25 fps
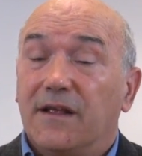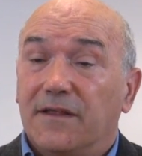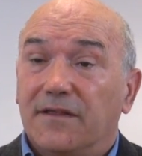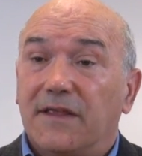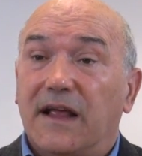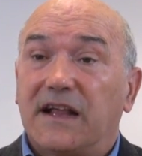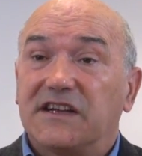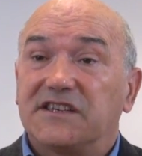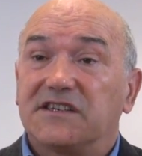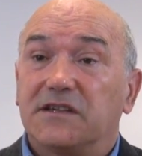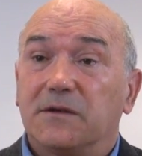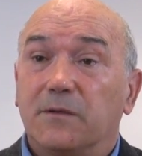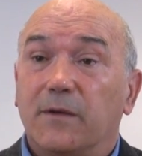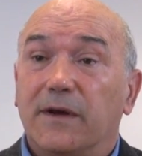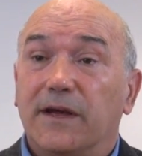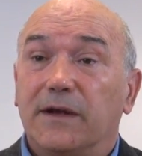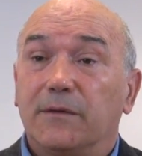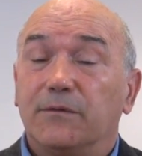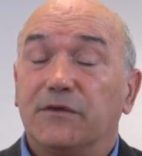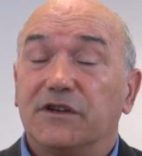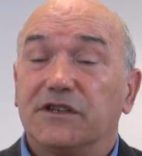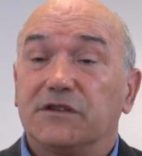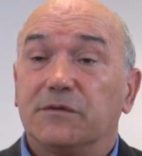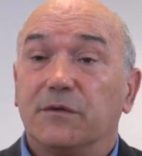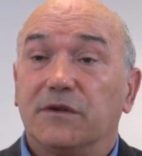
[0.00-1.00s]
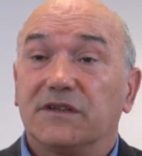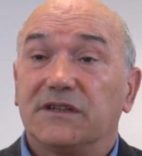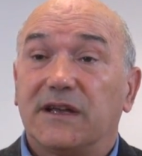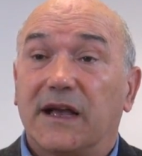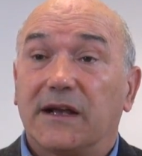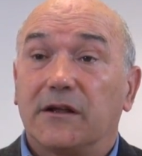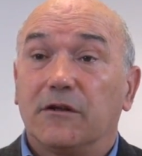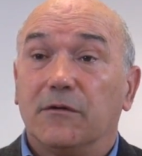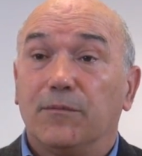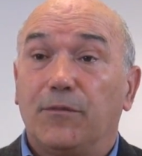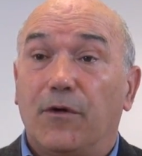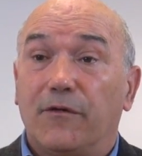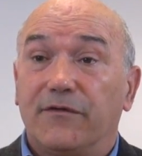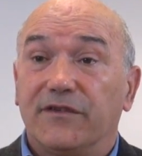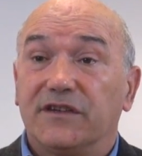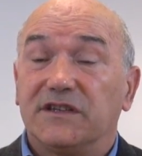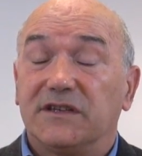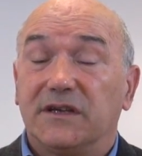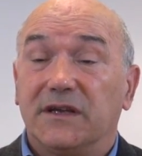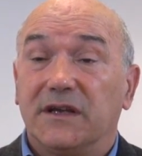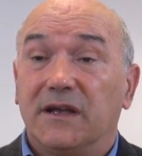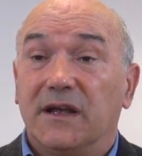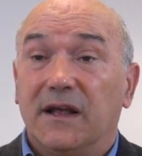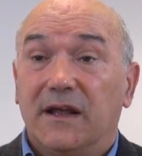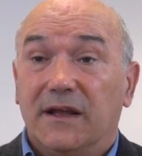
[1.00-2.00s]
That's the way in which we'll tackle
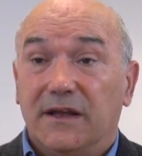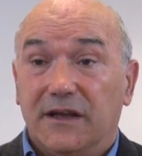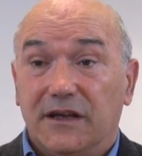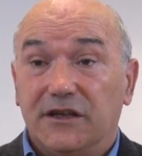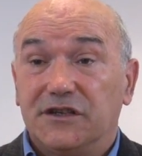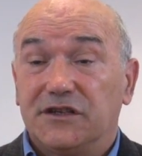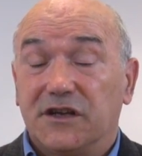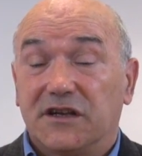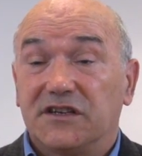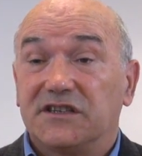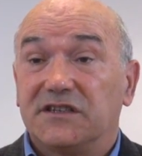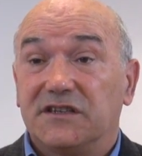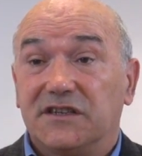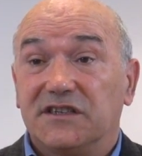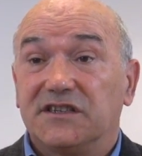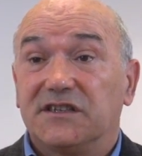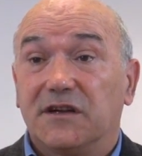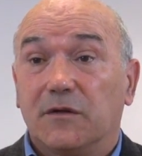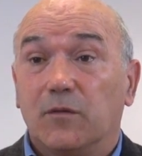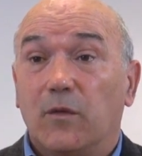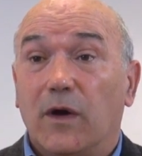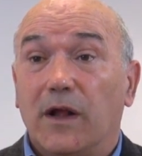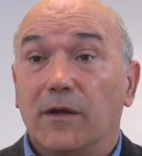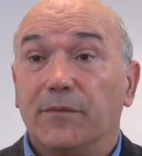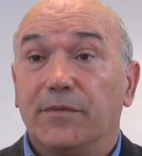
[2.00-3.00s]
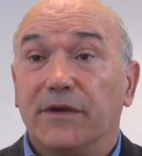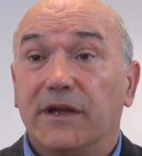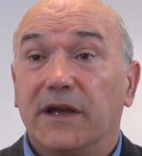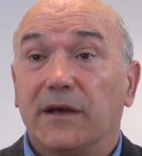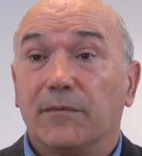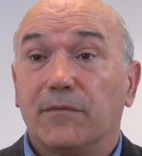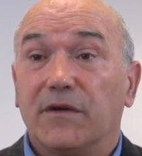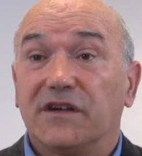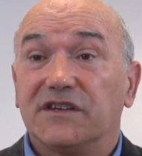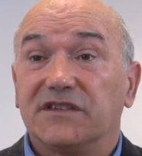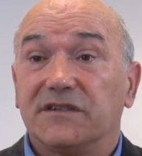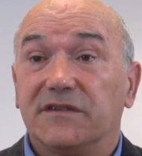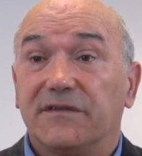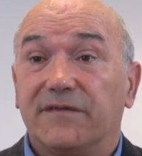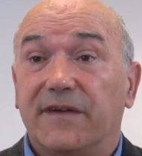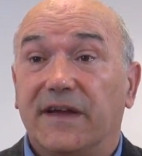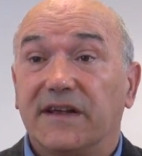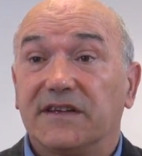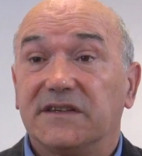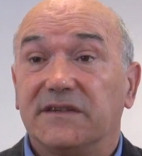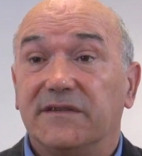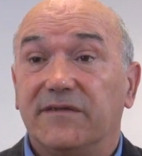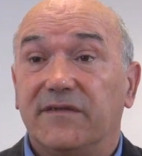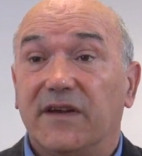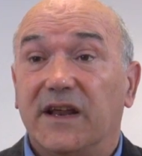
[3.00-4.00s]
poverty, injustice and well-being most
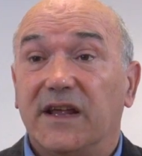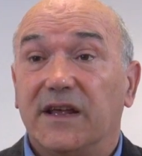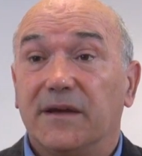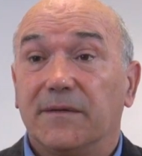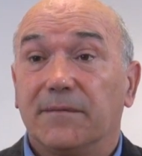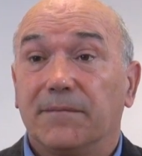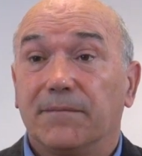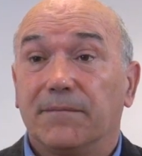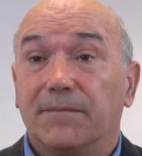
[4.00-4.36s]
effectively.